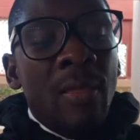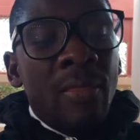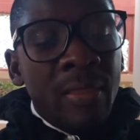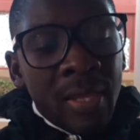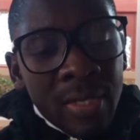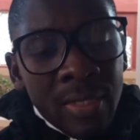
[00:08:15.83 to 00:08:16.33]

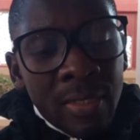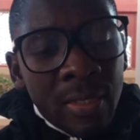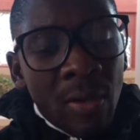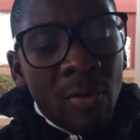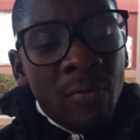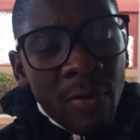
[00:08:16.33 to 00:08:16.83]
Then
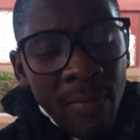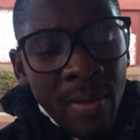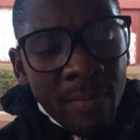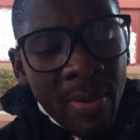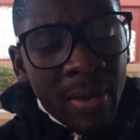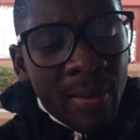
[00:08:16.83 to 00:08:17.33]

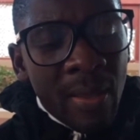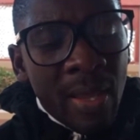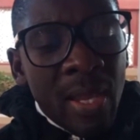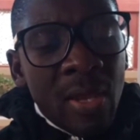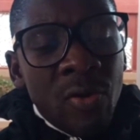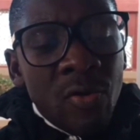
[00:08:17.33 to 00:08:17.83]
remember,
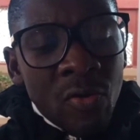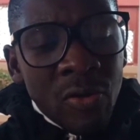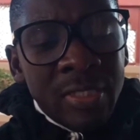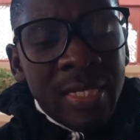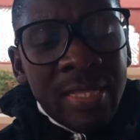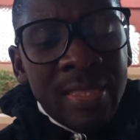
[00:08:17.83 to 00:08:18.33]

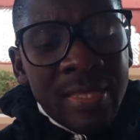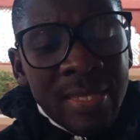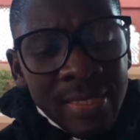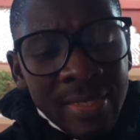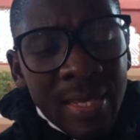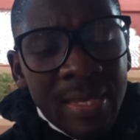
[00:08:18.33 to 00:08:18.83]
not in
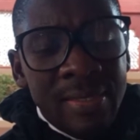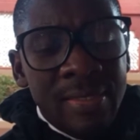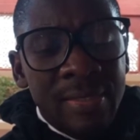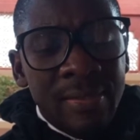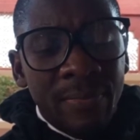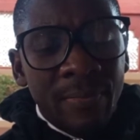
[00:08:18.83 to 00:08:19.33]
this case.